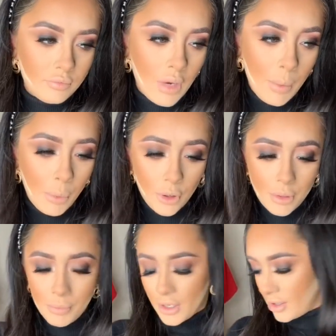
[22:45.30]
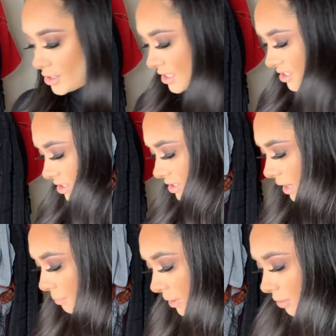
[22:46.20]
a brown because it's just that
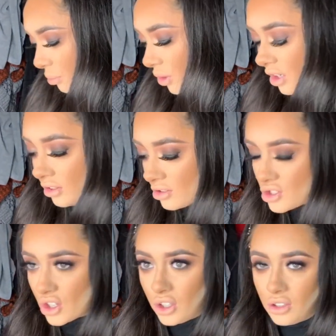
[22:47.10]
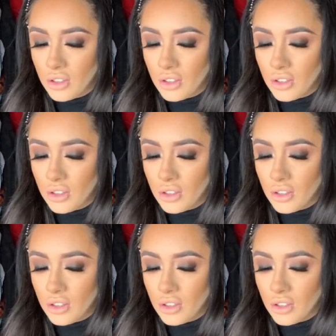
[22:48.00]
bit more subtle.